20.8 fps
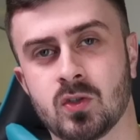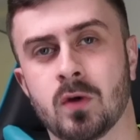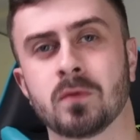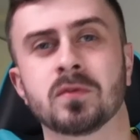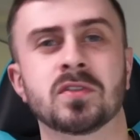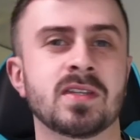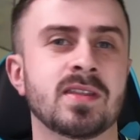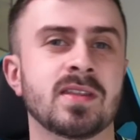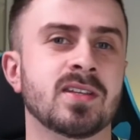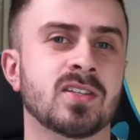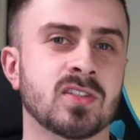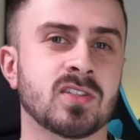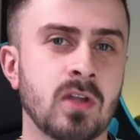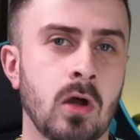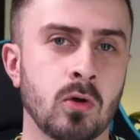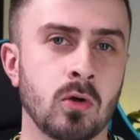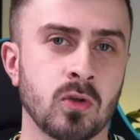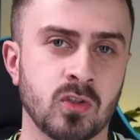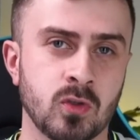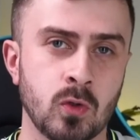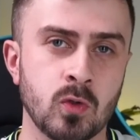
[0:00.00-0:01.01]
obviously this
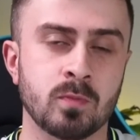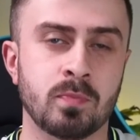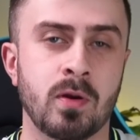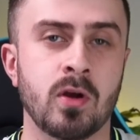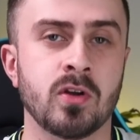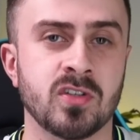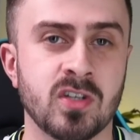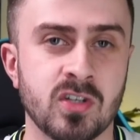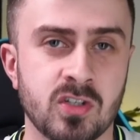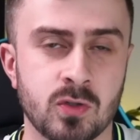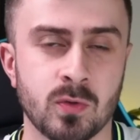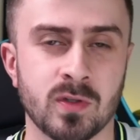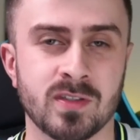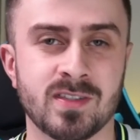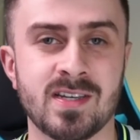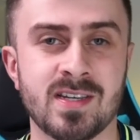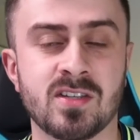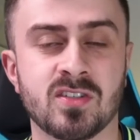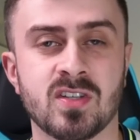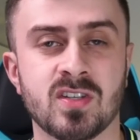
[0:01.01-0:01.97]
style suits Perisic to a T,